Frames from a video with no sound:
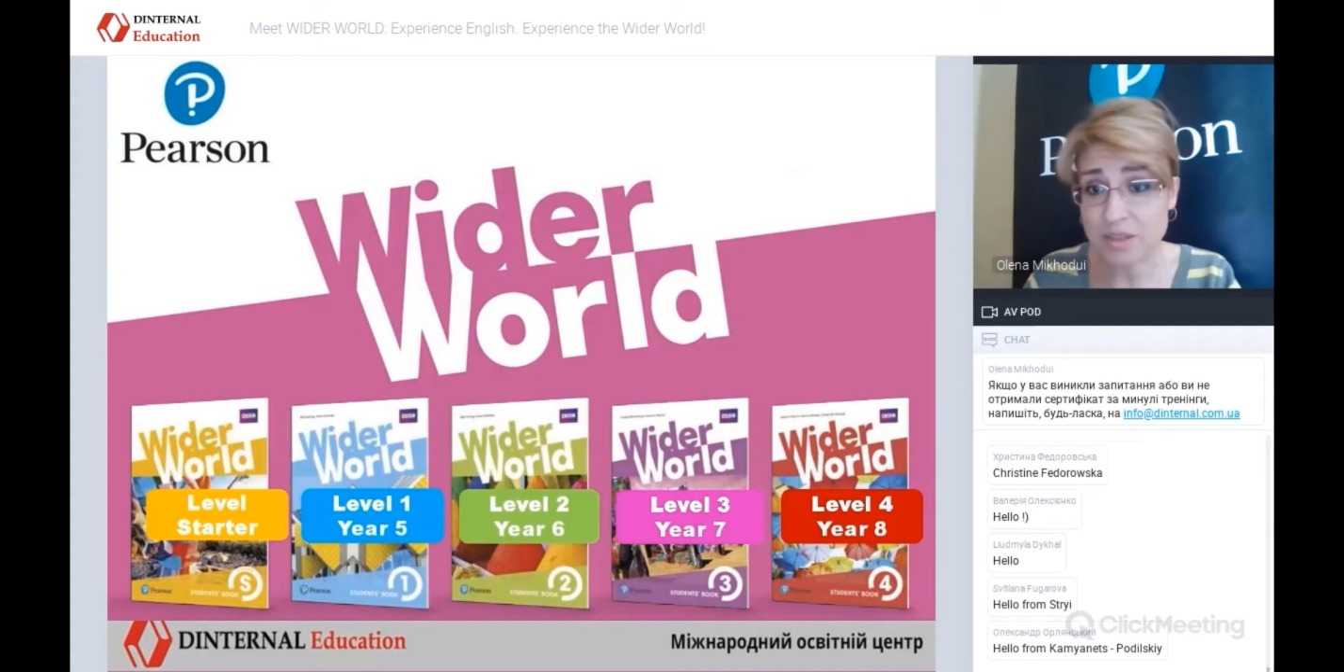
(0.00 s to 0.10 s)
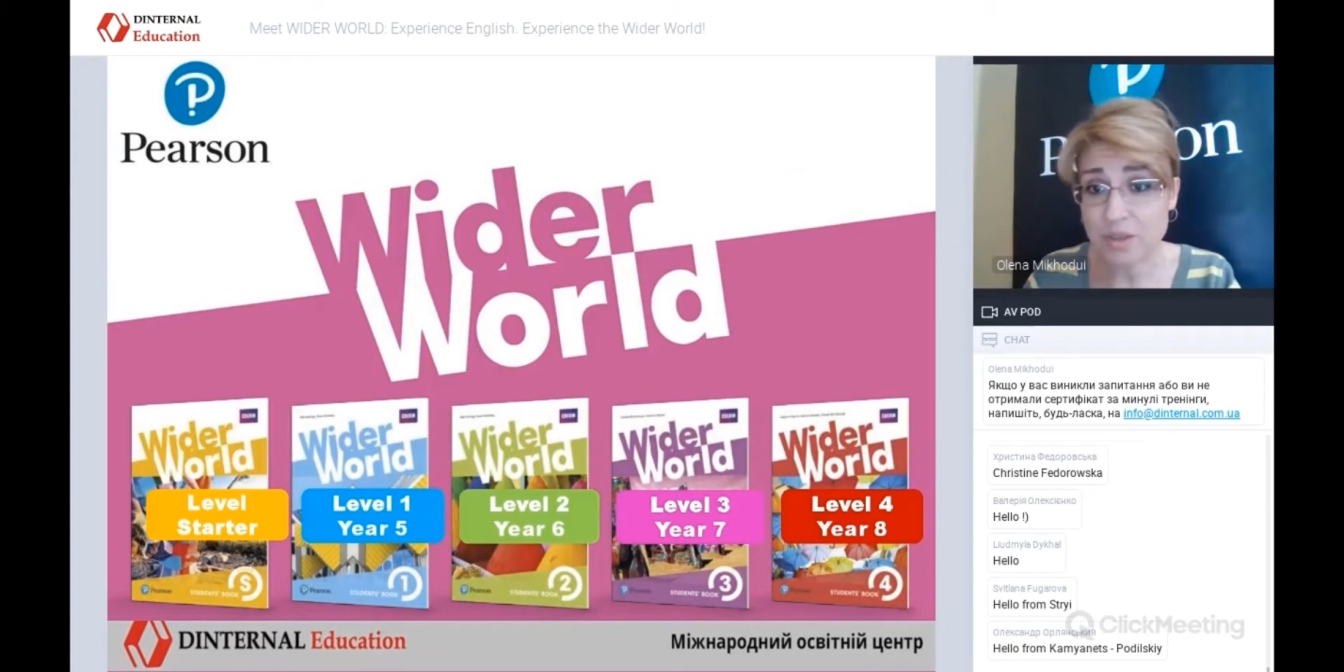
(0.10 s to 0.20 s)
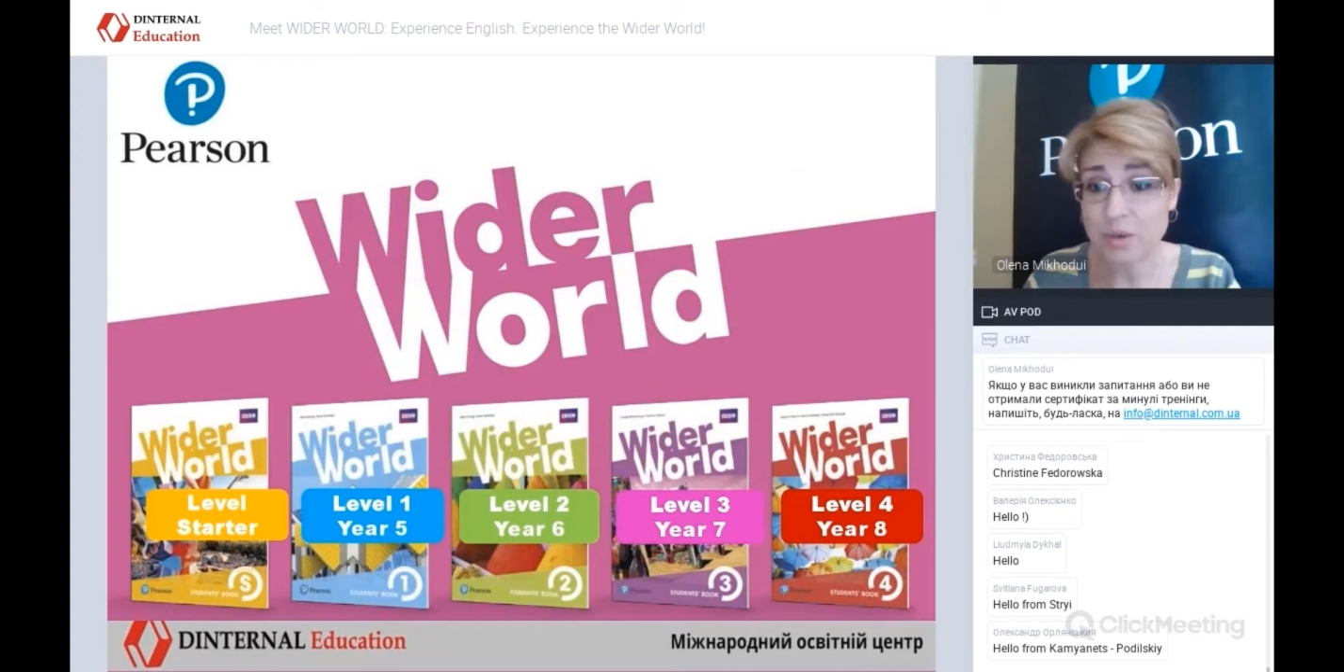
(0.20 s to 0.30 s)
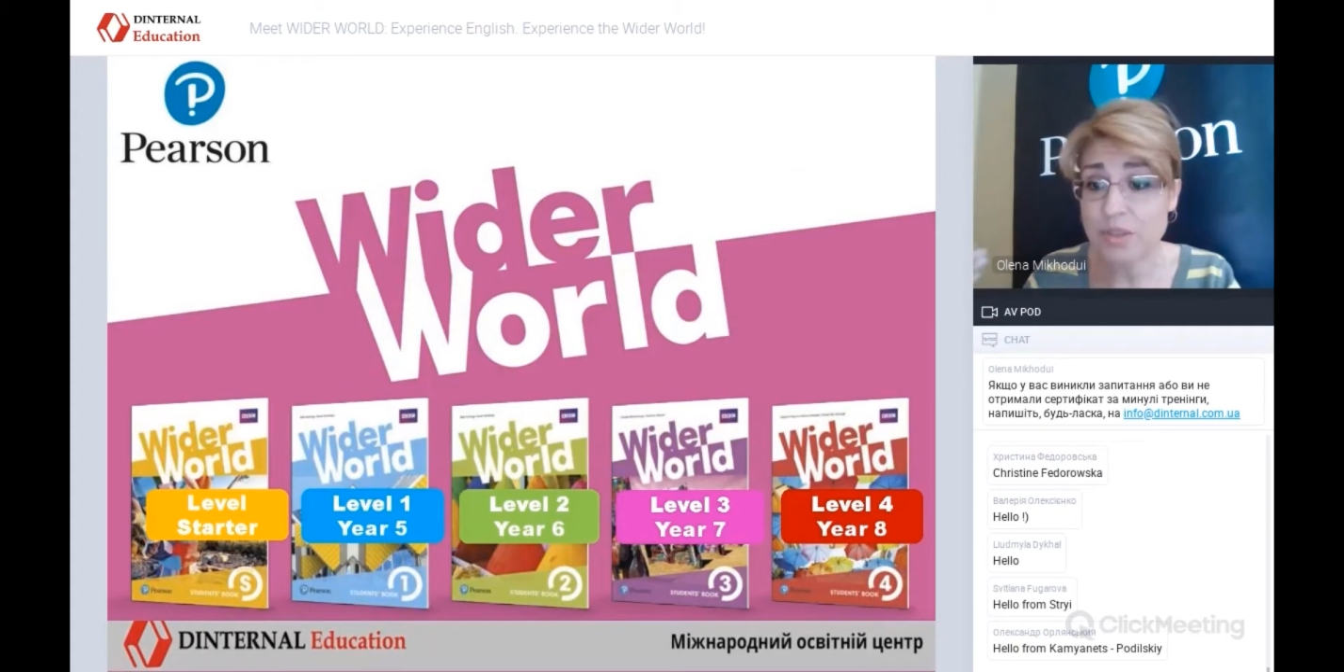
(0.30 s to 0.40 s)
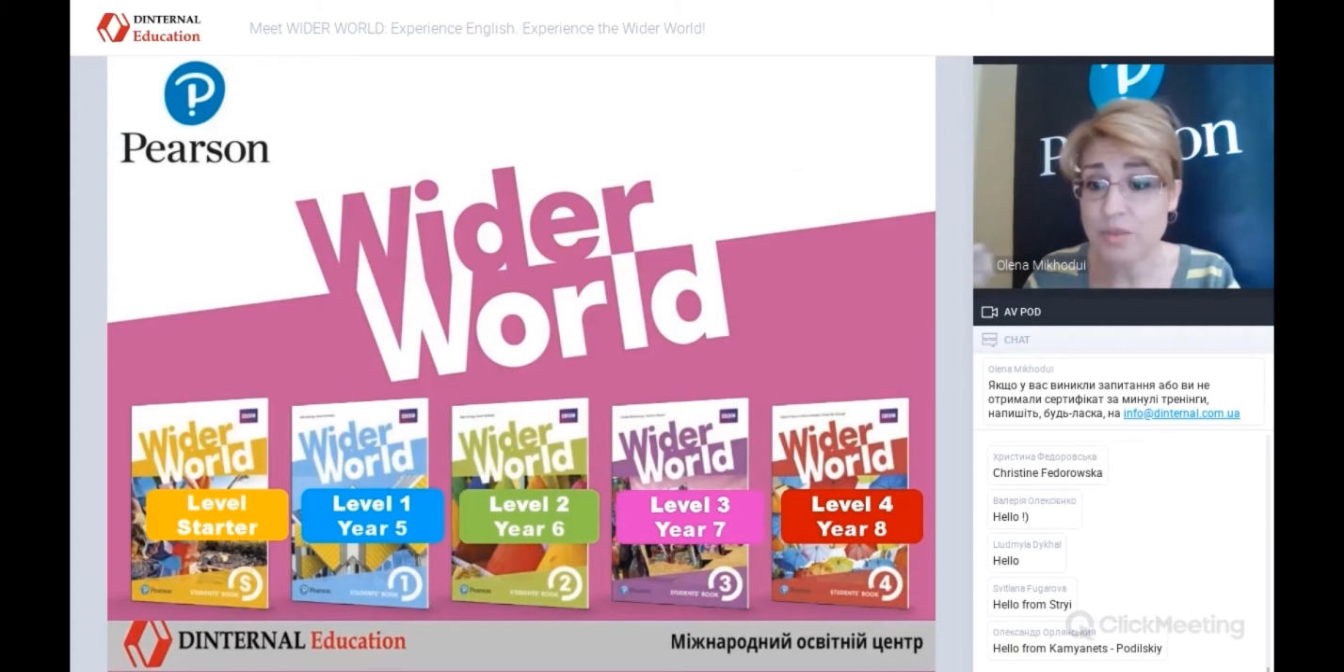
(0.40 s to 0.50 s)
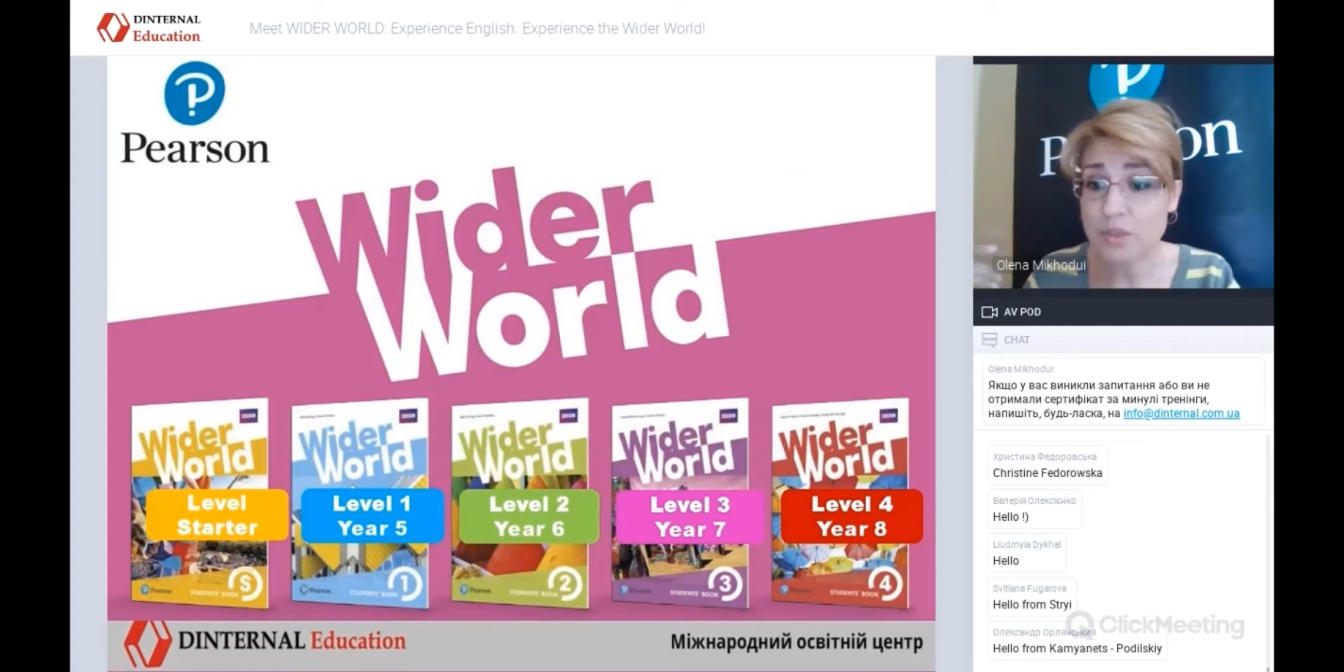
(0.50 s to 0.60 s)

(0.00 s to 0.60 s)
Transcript: schools,